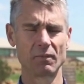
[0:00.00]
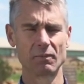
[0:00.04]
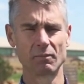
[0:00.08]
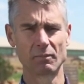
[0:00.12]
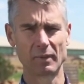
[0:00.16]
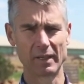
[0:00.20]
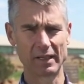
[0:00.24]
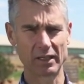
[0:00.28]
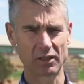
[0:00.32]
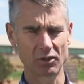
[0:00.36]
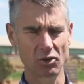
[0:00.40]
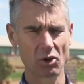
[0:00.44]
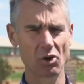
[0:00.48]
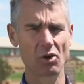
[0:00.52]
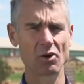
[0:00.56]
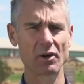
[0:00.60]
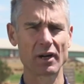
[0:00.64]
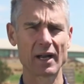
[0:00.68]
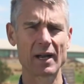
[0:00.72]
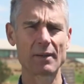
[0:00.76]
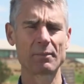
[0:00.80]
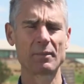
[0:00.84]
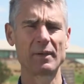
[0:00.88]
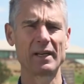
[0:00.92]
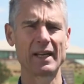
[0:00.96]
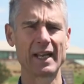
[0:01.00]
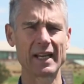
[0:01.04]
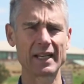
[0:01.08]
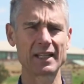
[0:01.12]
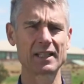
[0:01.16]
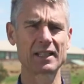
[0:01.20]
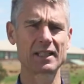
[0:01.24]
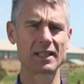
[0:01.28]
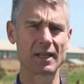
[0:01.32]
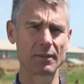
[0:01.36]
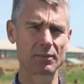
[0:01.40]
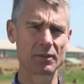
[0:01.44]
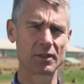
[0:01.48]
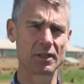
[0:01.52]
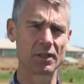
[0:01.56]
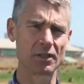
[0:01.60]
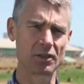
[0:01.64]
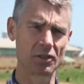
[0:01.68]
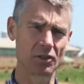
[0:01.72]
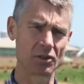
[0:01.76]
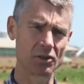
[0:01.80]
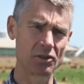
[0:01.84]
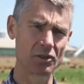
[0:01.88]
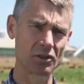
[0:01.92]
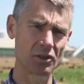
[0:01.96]
been caught up in egg
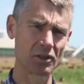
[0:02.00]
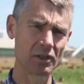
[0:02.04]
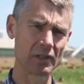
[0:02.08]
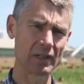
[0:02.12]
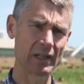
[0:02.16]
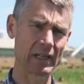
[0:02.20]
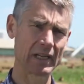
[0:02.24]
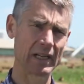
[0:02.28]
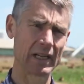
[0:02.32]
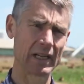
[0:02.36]
substitution